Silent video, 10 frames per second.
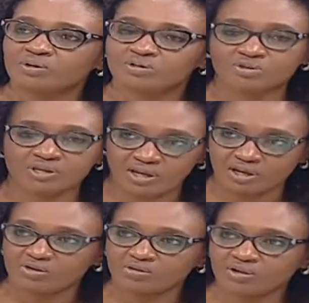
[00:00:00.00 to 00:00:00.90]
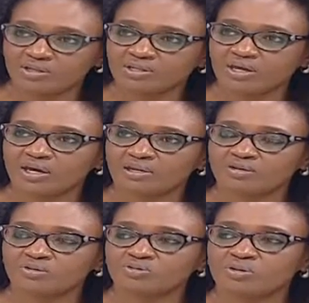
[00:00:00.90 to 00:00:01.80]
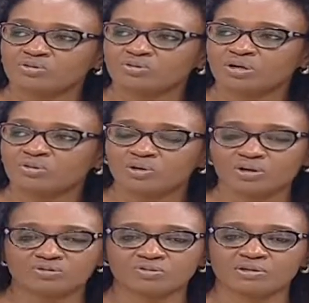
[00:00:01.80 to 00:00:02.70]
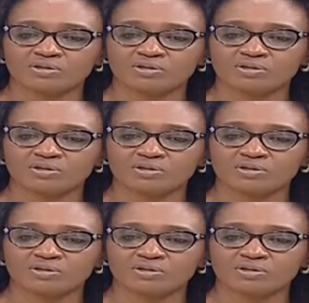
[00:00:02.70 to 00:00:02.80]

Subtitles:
to get out of it. I did not want to go into it